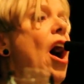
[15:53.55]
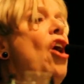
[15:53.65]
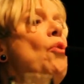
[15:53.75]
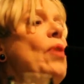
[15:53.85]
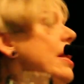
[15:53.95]

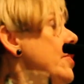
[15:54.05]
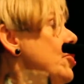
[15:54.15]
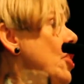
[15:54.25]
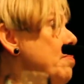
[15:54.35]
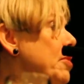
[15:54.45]
Oh, well, the
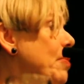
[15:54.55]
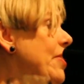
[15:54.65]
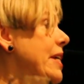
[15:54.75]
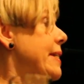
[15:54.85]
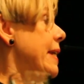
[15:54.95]
trouble
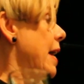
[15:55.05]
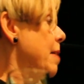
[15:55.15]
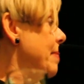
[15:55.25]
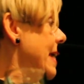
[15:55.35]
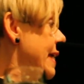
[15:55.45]
with
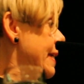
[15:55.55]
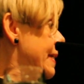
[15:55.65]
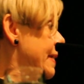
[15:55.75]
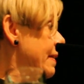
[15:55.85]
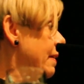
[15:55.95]
Islam
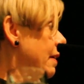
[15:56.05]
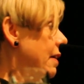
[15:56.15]
is.